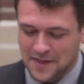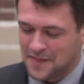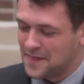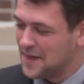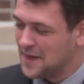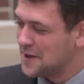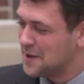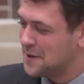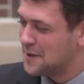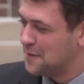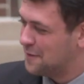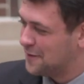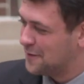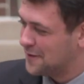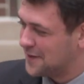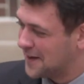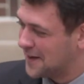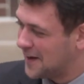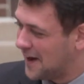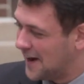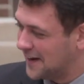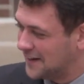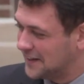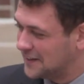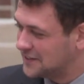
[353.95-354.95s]
Thank you for the
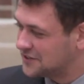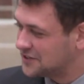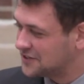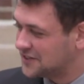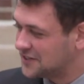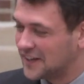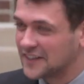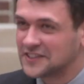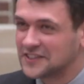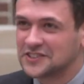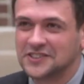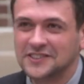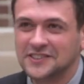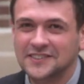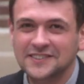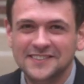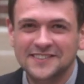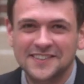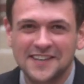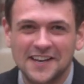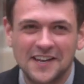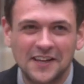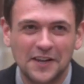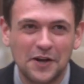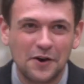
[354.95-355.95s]
kind introduction.
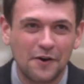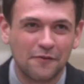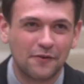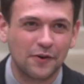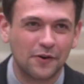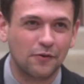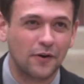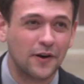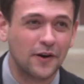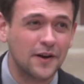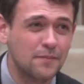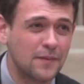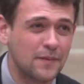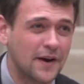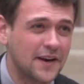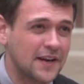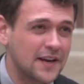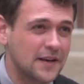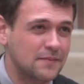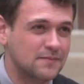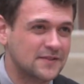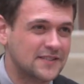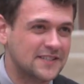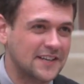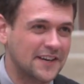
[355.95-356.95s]
Hello, everyone. My
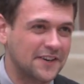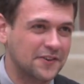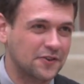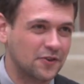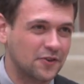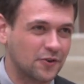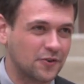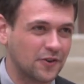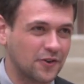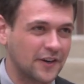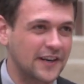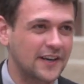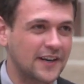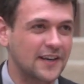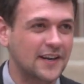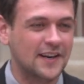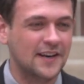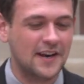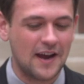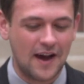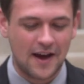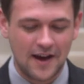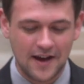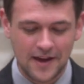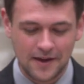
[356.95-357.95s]
name is Daniel Greene,
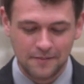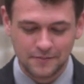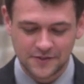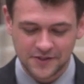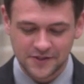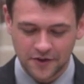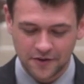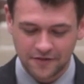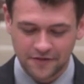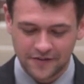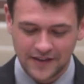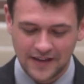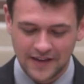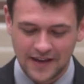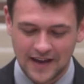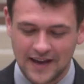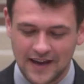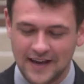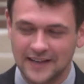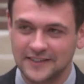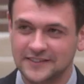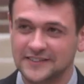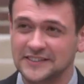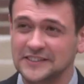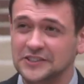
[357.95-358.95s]
and I am serving
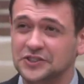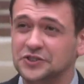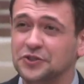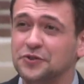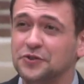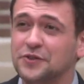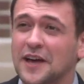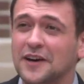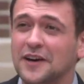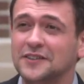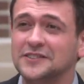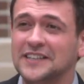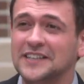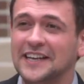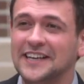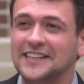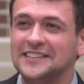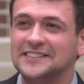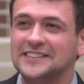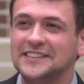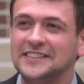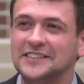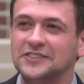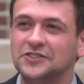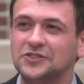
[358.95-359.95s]
as the
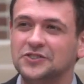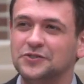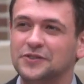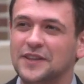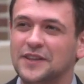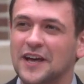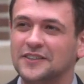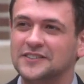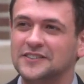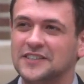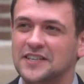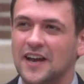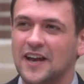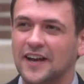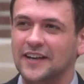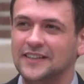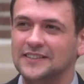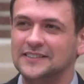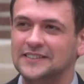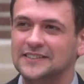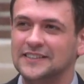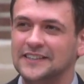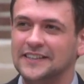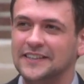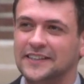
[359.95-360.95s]

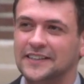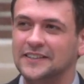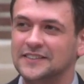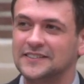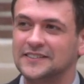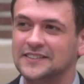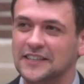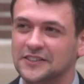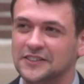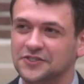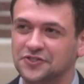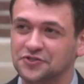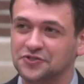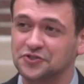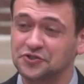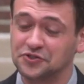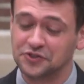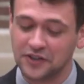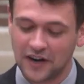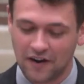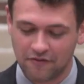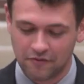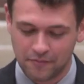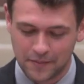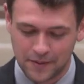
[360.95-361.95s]
2018-2019 Central Student
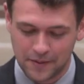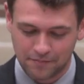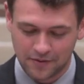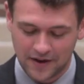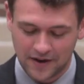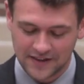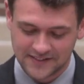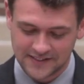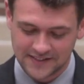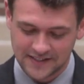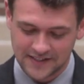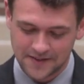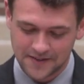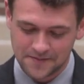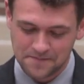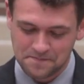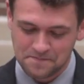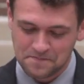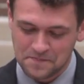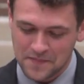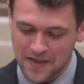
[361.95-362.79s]
Government President.